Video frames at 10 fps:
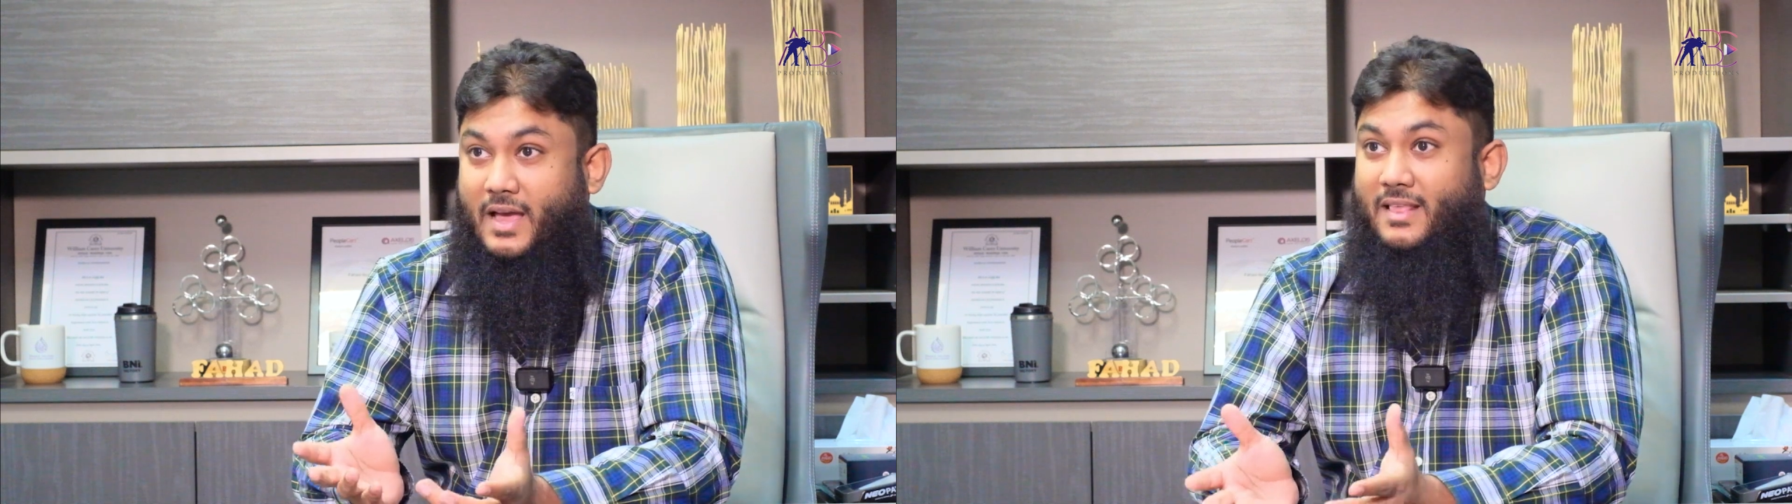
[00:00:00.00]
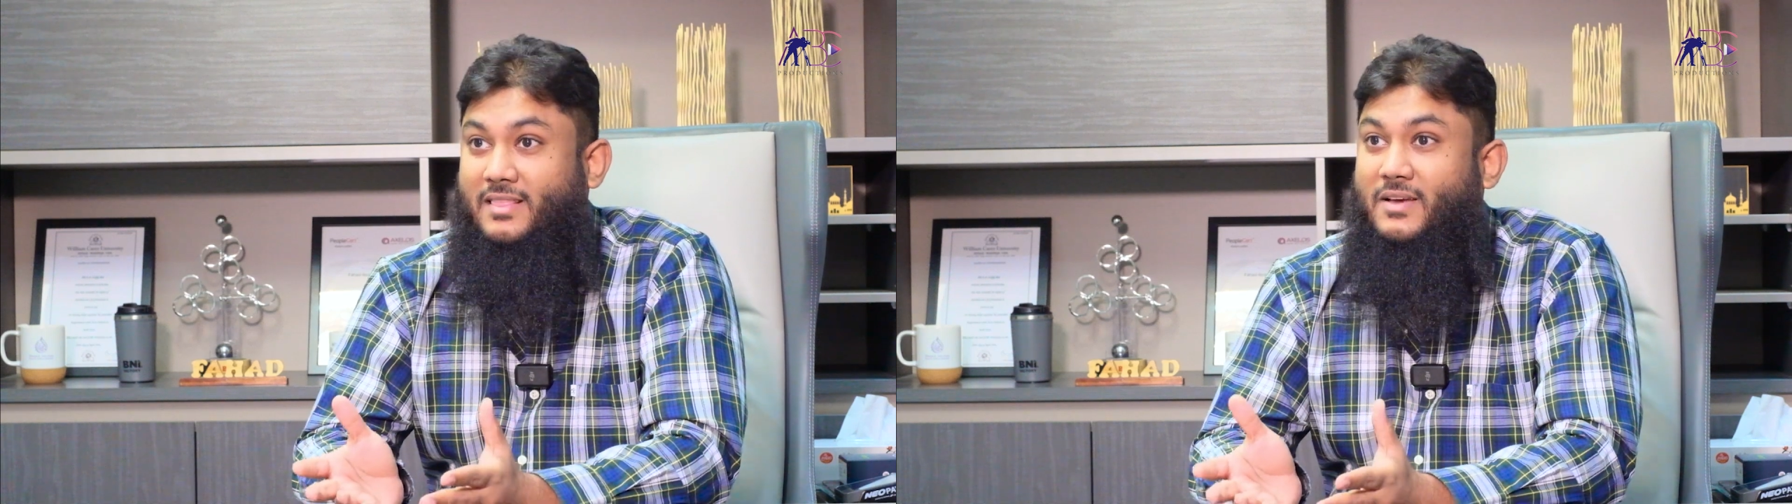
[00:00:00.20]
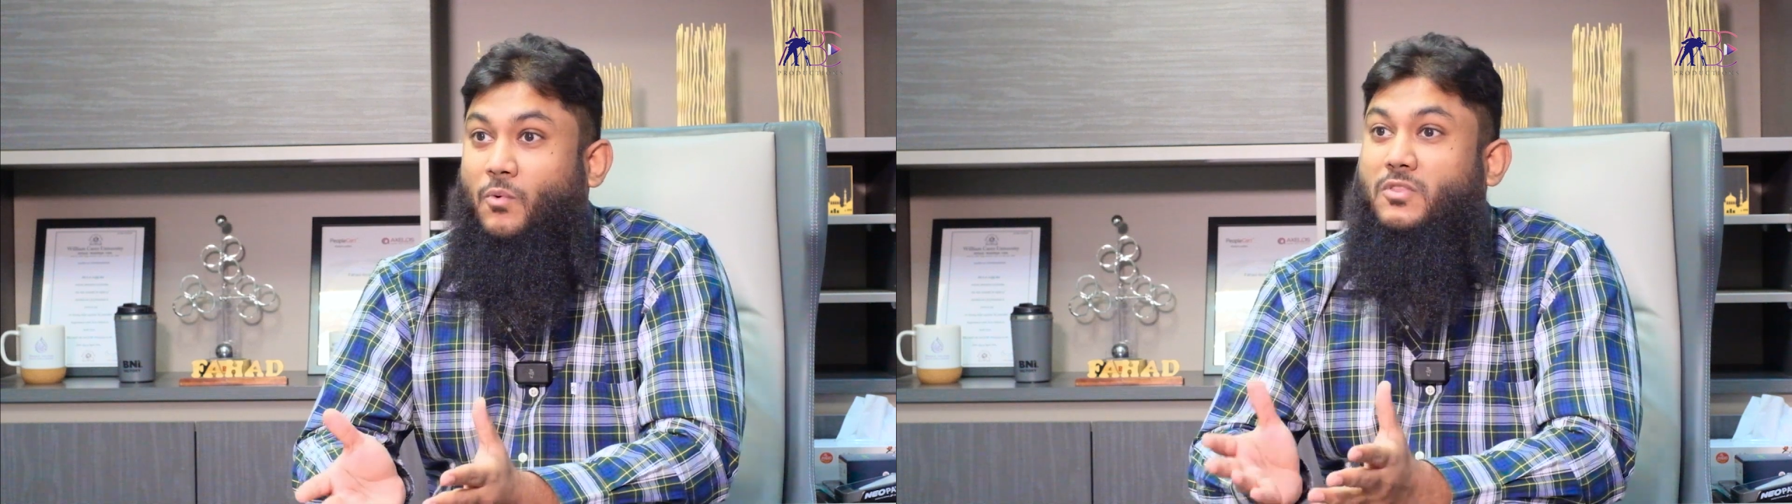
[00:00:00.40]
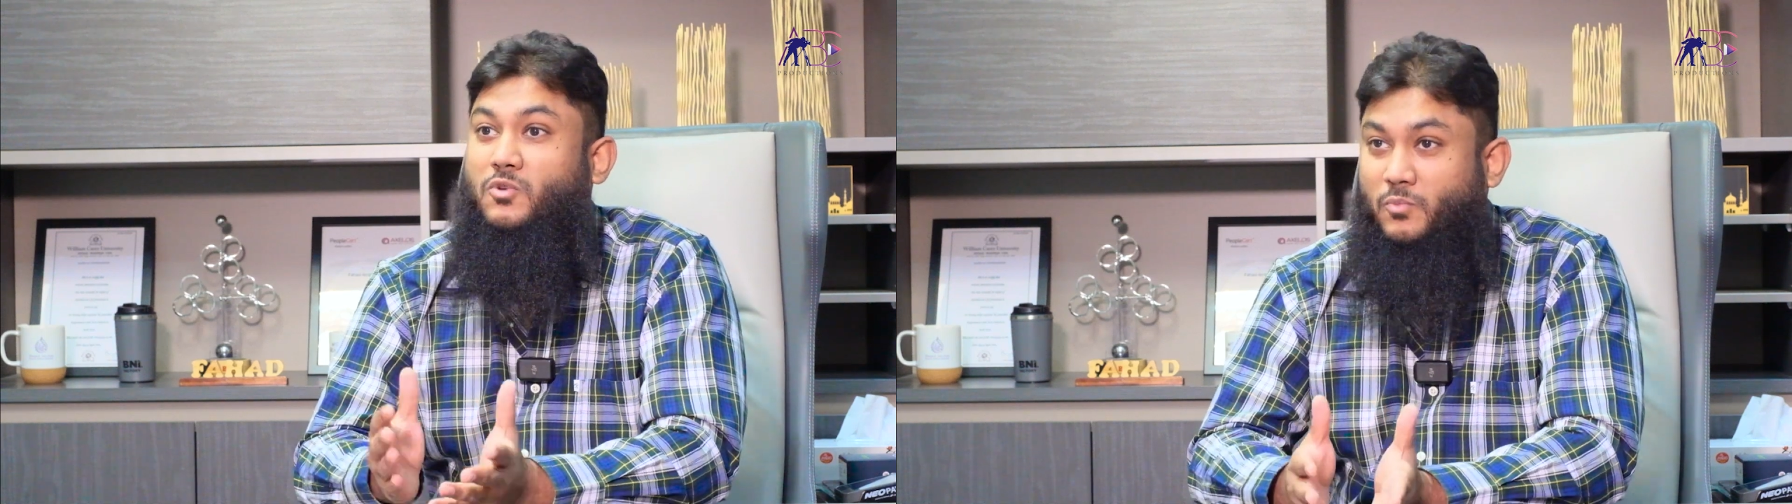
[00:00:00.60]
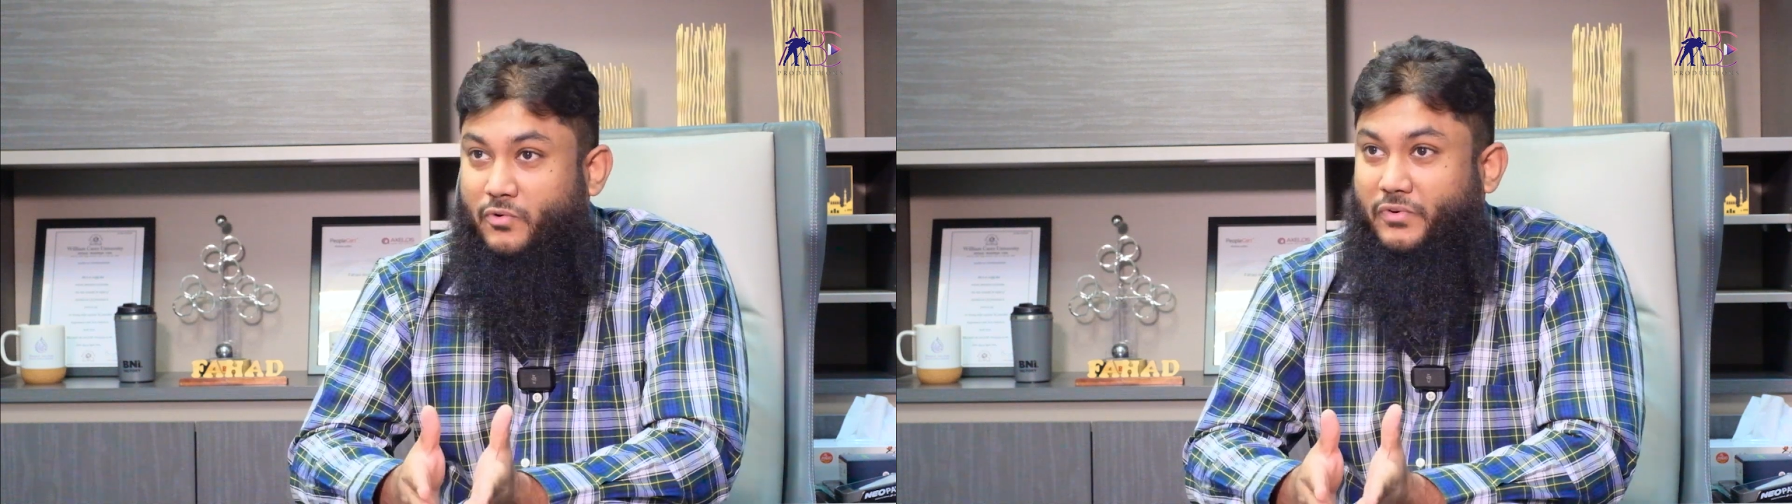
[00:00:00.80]
and they want to
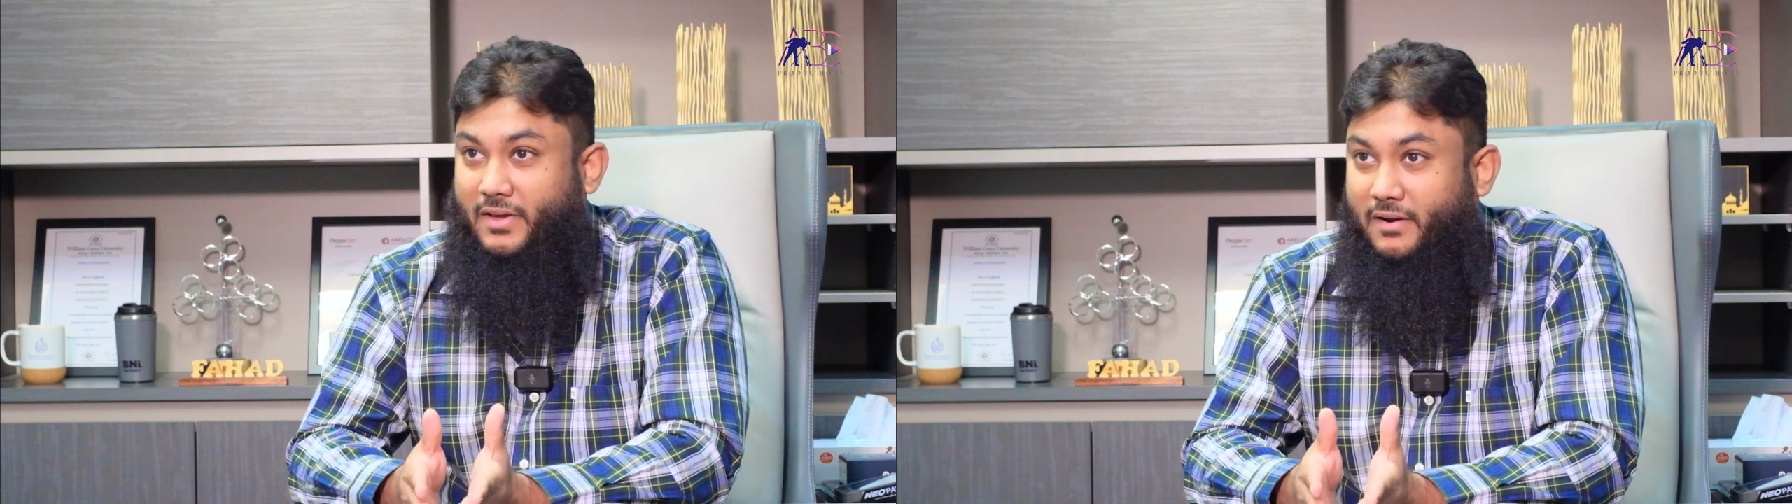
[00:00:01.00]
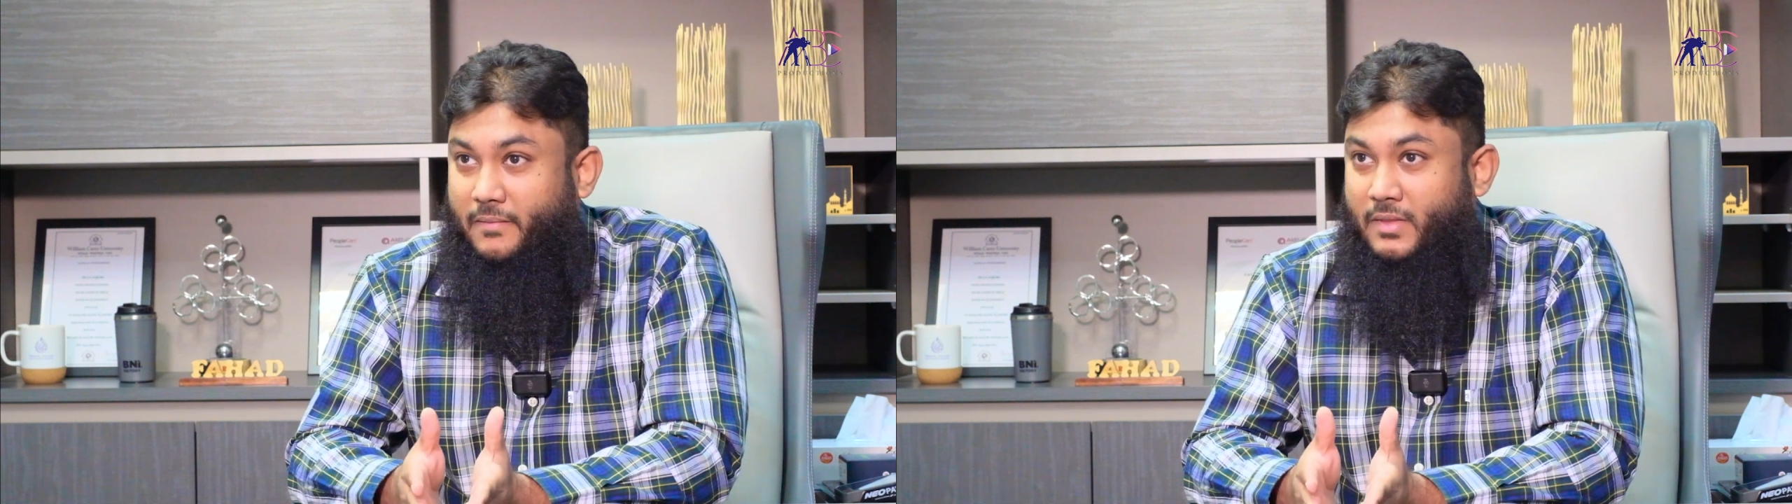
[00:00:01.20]
move here.